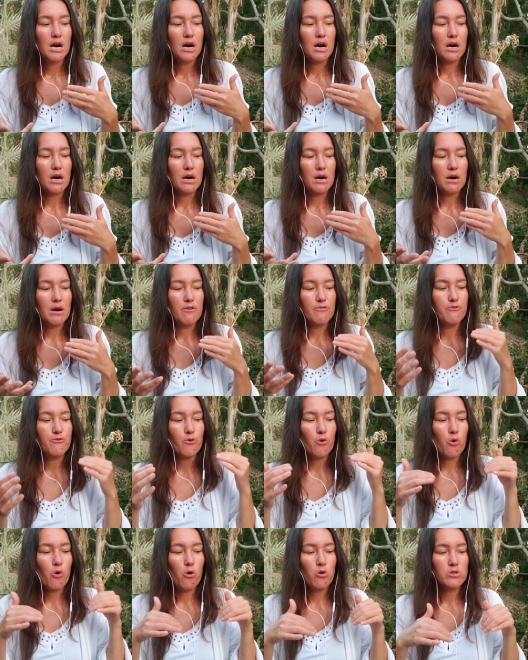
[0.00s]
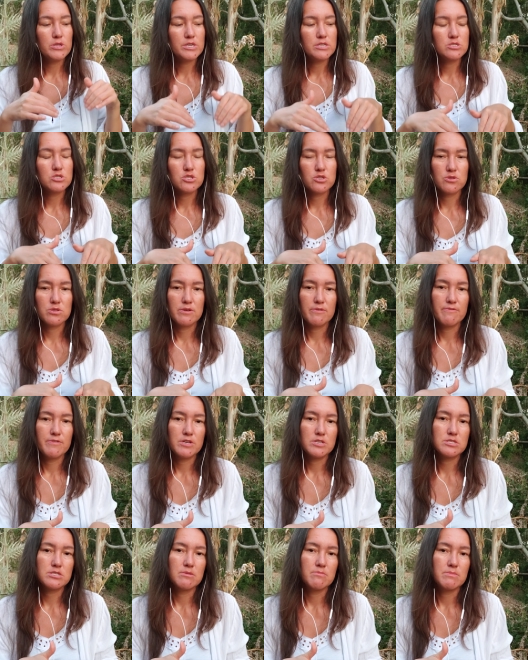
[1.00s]
fall into the
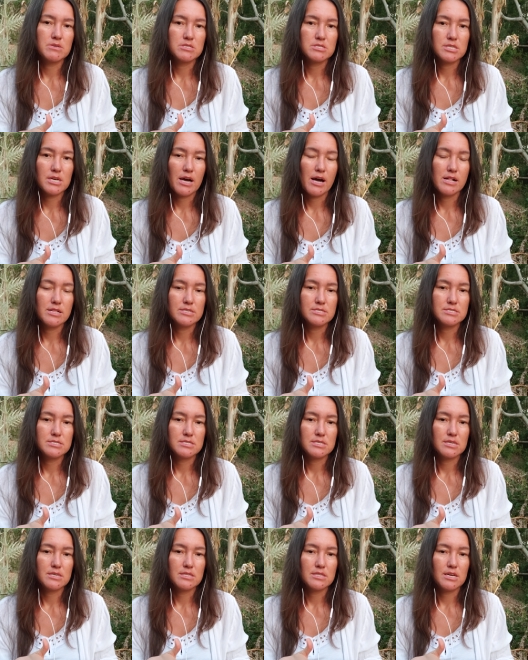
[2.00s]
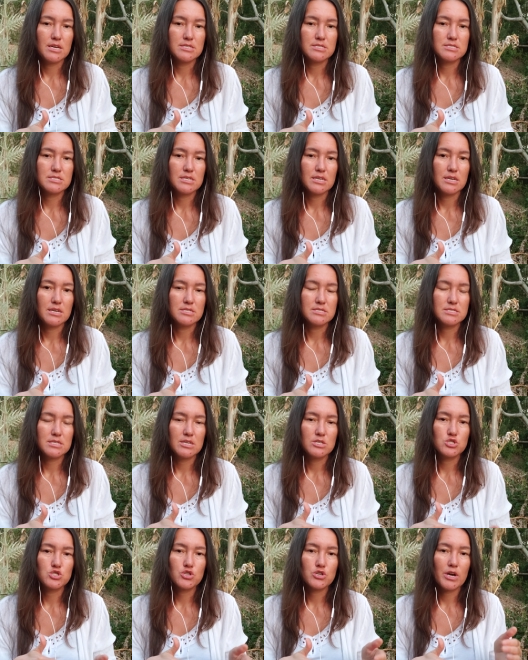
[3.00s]
victim mentality in that sense,
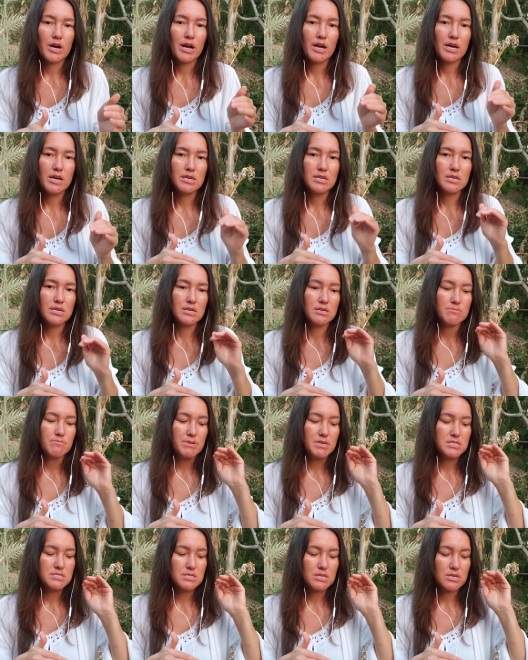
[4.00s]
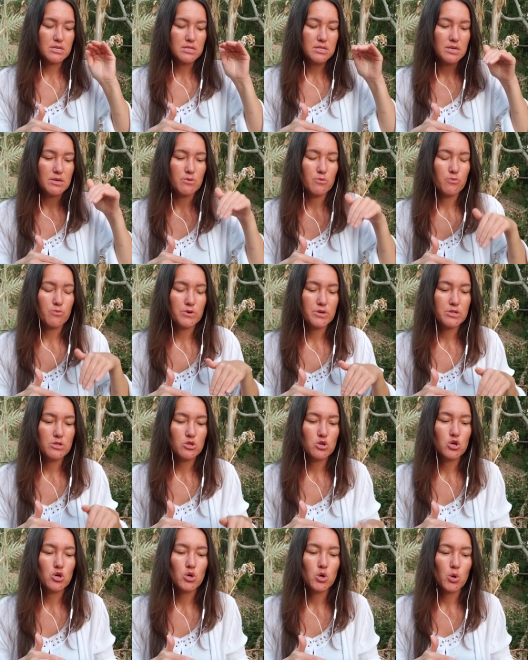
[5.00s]
and try and basically
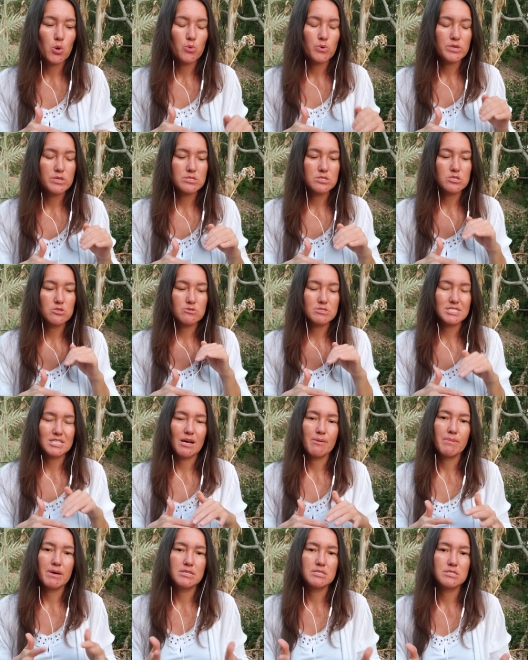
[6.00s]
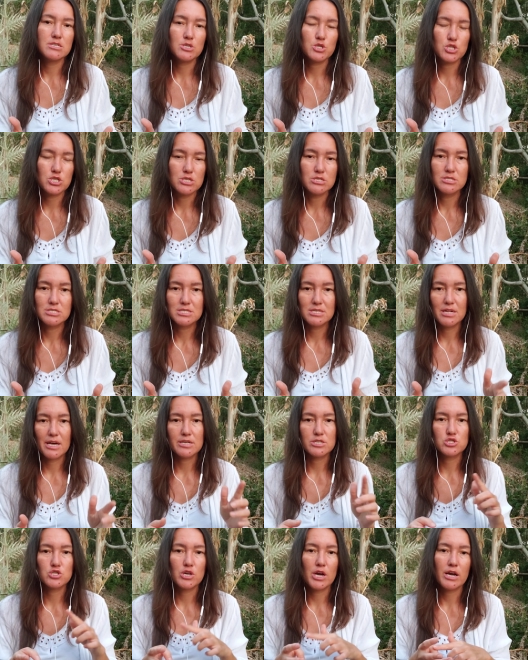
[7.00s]
will go into some addictions
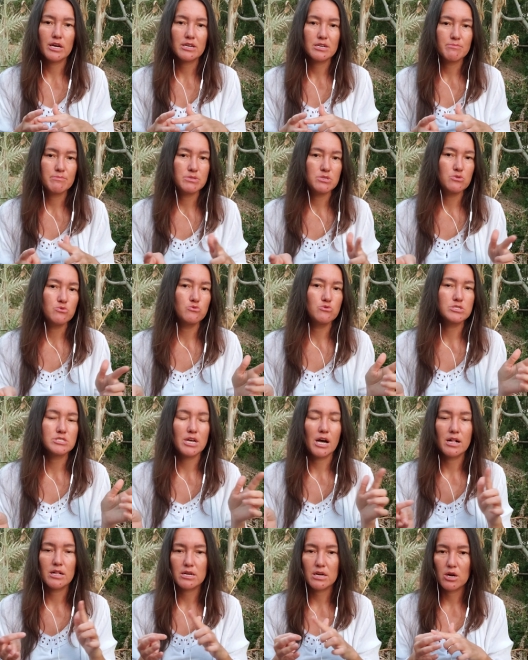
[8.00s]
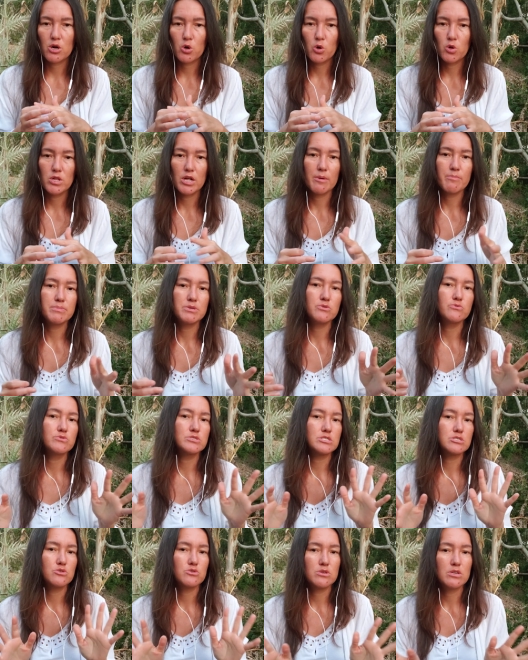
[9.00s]
like drug abuse, alcohol
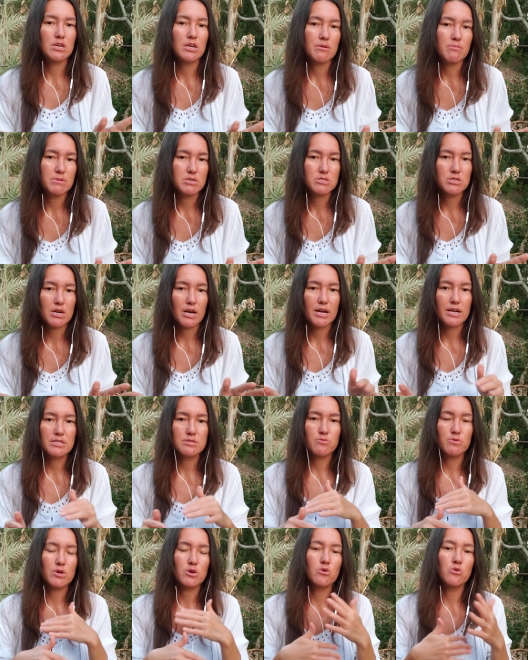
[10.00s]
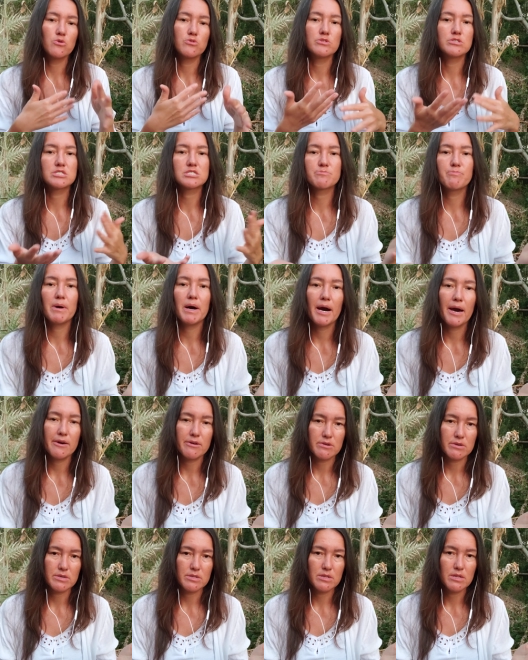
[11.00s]
abuse, you name it, right? We go in the
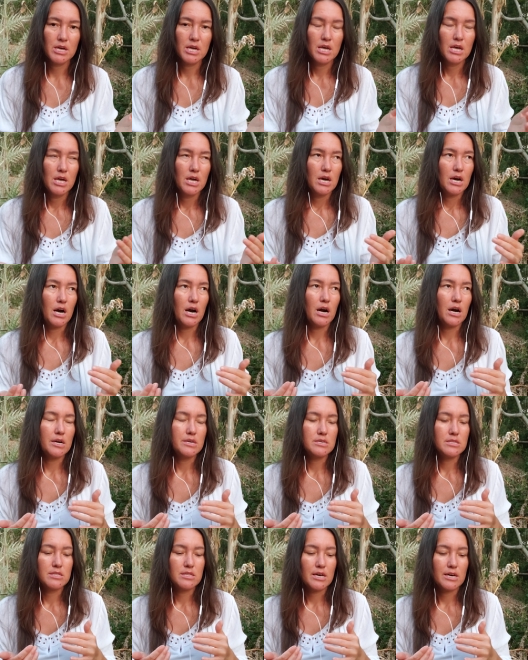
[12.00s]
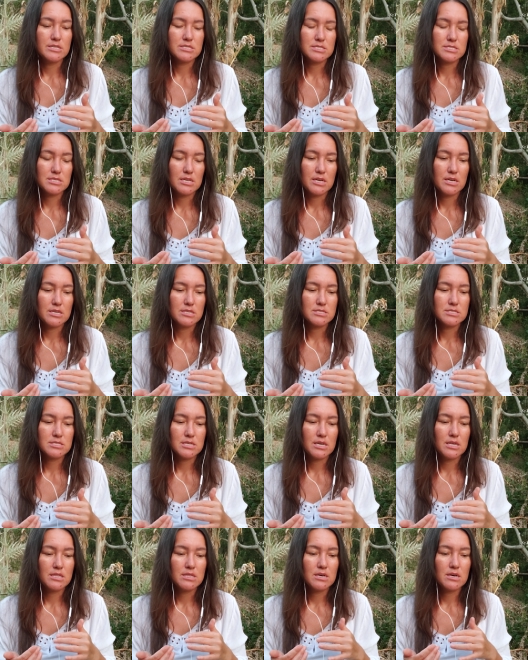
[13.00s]
spiral in that sense.
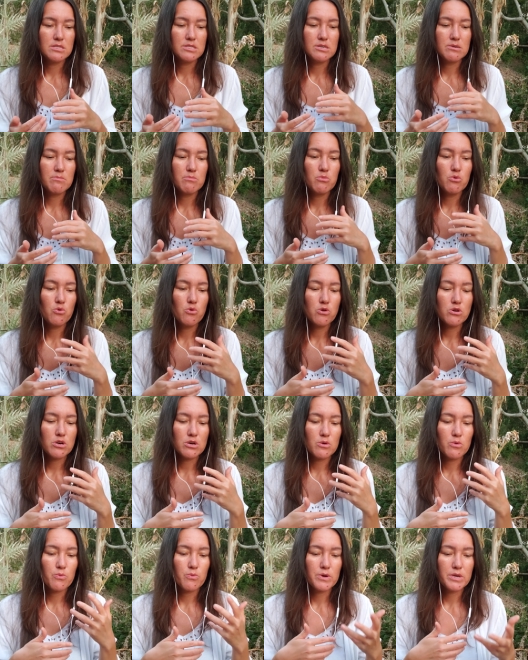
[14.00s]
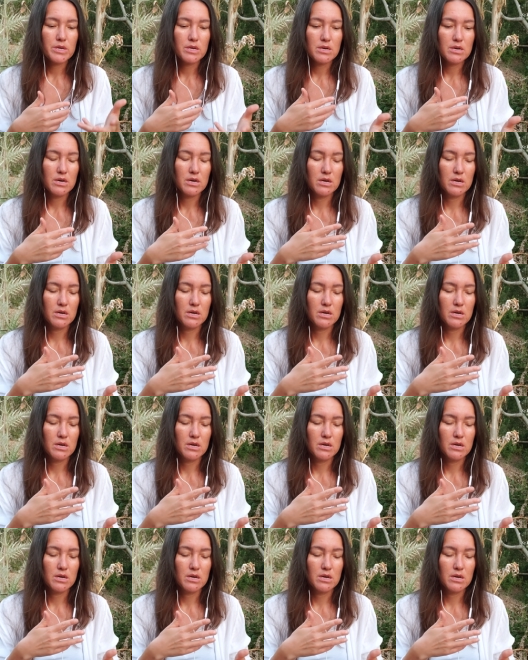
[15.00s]
And the more we